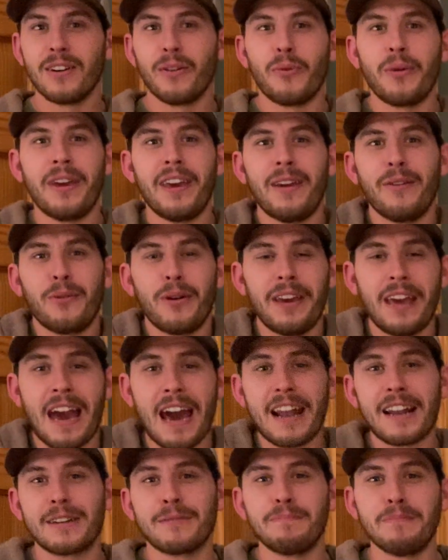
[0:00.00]
We
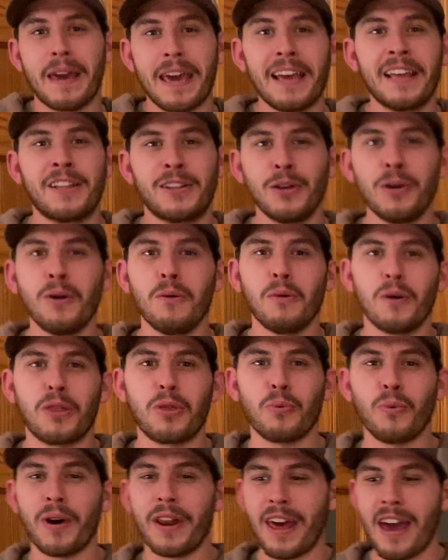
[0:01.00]
had to make do
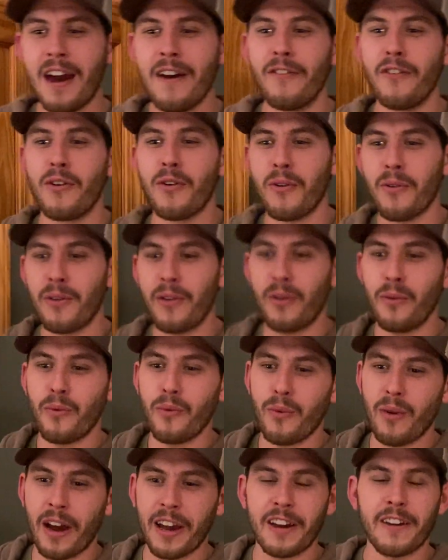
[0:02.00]
with whatever
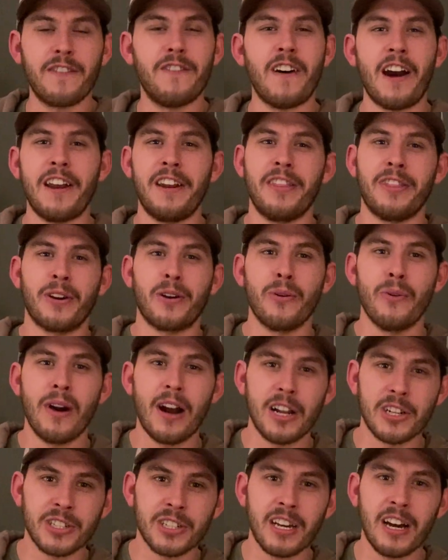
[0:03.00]
I could find in the garage.